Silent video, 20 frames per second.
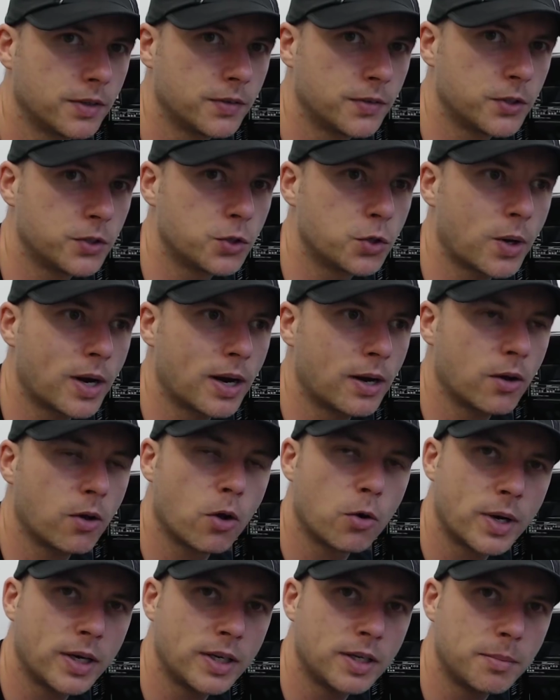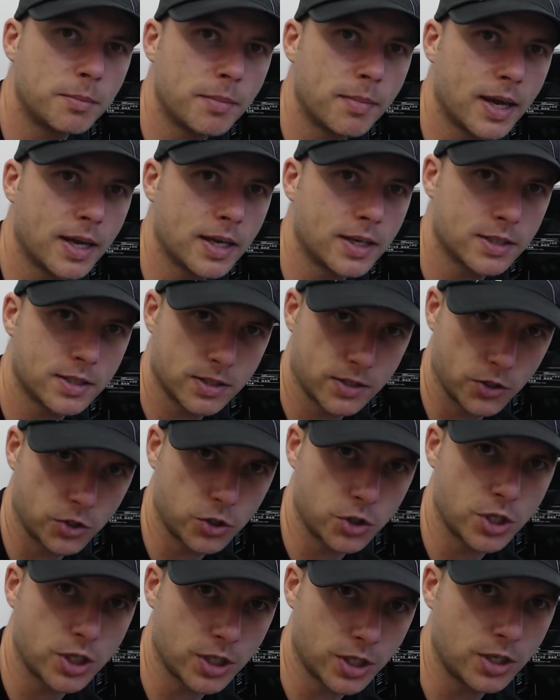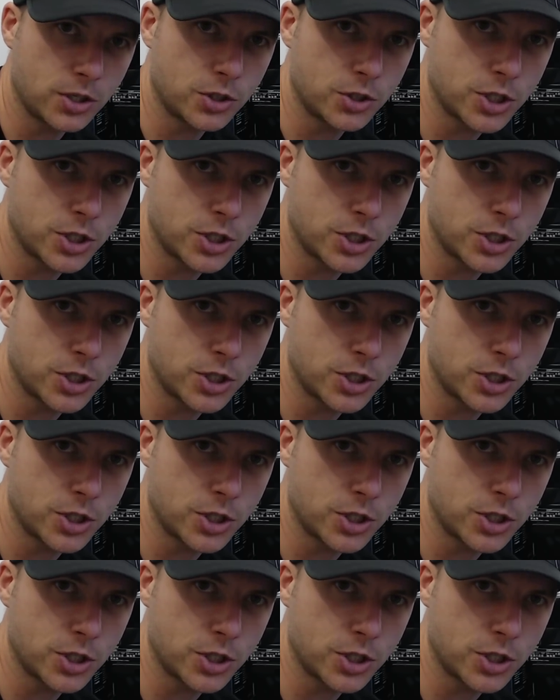the derailleur already makes the gear